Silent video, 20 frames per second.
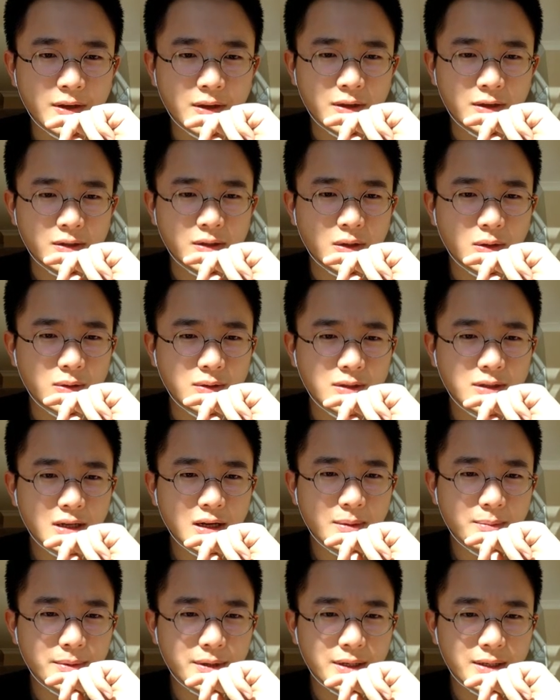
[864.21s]
So
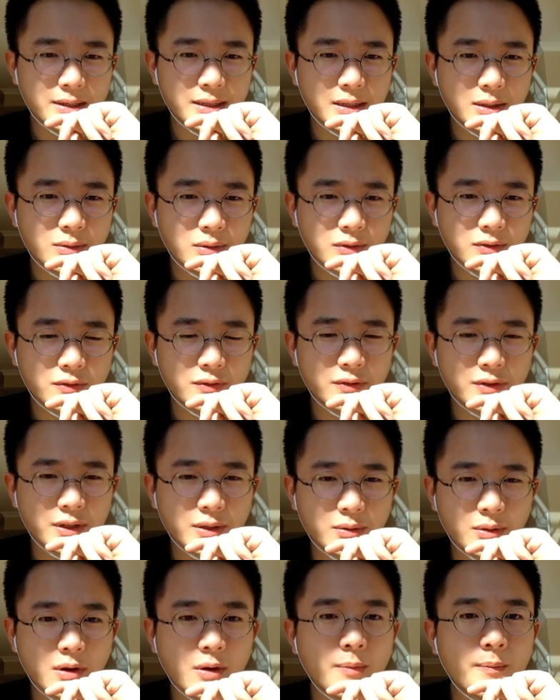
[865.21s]
sum is equal to
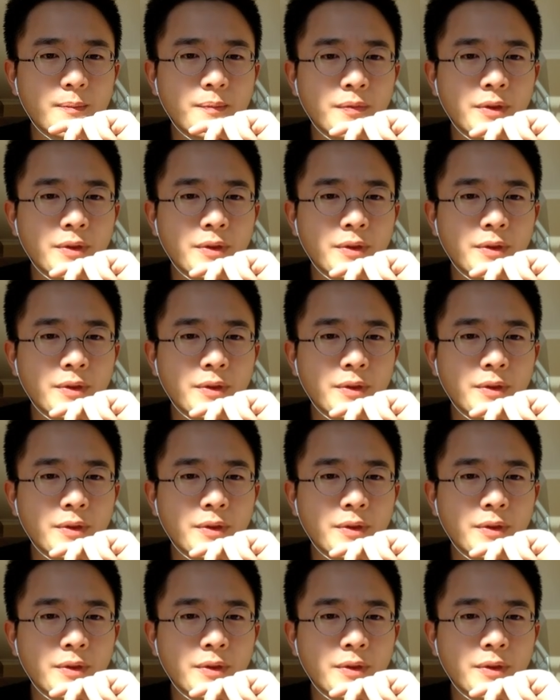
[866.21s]
0.